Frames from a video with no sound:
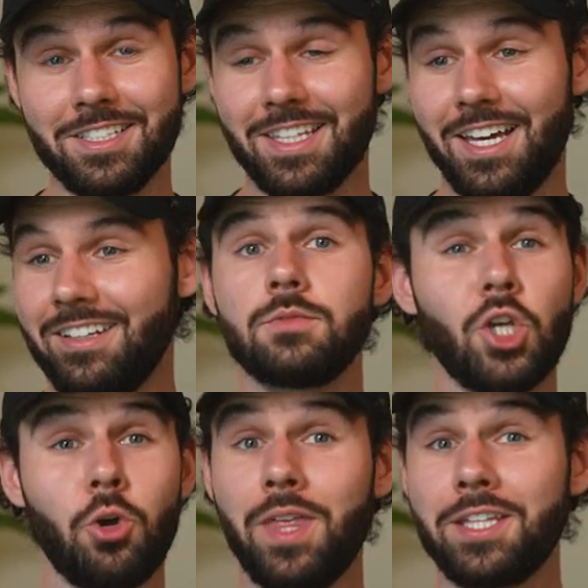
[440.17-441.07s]
as that.
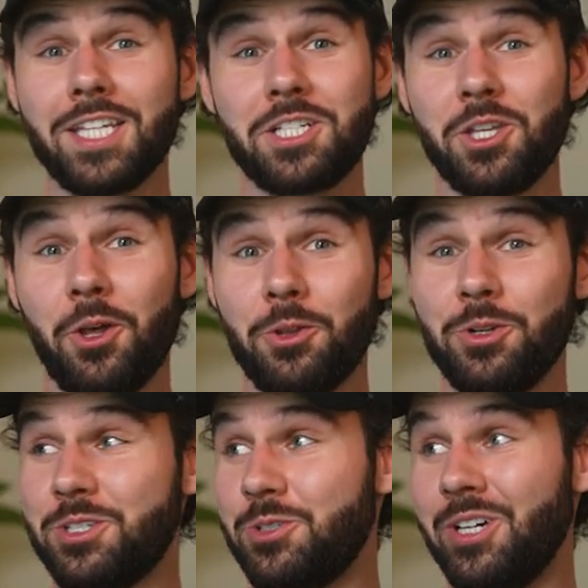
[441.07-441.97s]
So that's actually all there
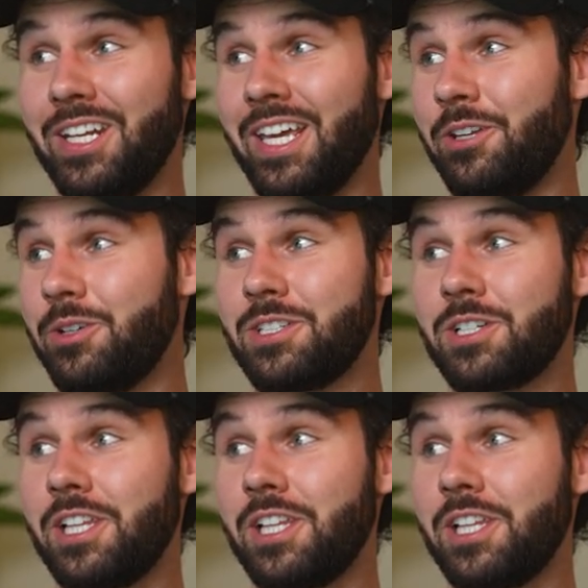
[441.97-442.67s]
is to it. And you can just